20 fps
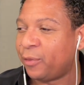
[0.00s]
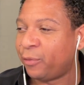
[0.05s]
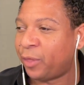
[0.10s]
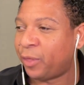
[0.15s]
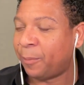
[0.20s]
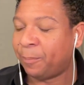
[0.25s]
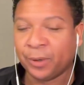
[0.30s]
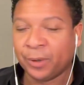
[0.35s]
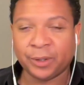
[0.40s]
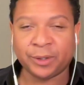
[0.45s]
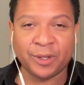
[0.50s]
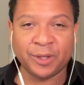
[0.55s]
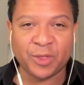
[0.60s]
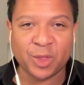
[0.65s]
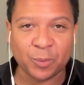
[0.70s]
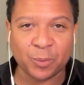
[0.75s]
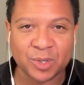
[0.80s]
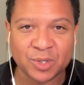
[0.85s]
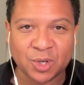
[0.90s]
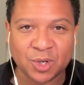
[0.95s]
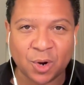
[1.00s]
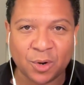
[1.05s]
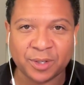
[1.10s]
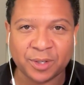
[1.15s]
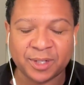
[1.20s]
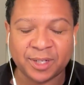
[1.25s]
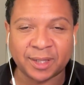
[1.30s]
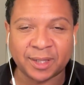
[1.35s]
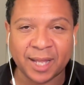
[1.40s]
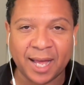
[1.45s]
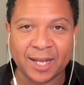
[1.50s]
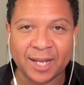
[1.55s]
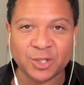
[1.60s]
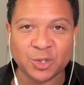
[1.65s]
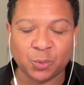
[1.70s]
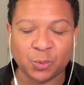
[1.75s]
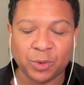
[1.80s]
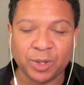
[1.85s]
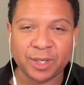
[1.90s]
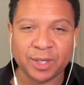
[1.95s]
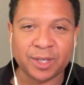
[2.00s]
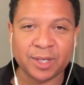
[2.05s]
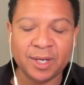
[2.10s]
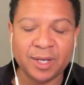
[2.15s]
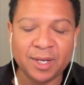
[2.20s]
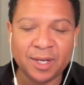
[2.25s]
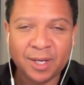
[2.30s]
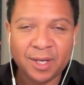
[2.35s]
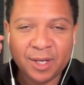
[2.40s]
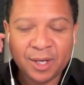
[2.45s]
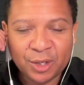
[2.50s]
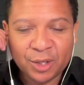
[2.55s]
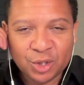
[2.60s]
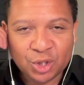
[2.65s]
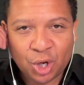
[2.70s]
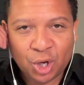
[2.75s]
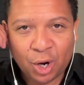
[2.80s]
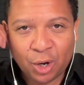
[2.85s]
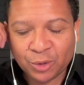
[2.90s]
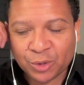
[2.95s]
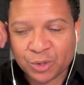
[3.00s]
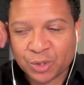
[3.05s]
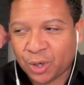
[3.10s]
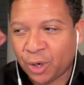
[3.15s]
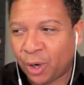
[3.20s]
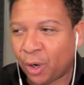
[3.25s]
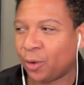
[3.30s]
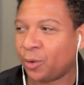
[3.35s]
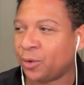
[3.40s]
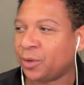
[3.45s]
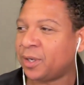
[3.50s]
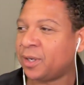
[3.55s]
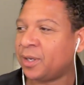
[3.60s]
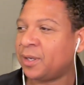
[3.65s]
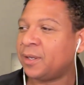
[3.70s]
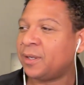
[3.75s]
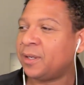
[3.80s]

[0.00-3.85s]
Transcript: the booklet that we started in last week, Charles Koch.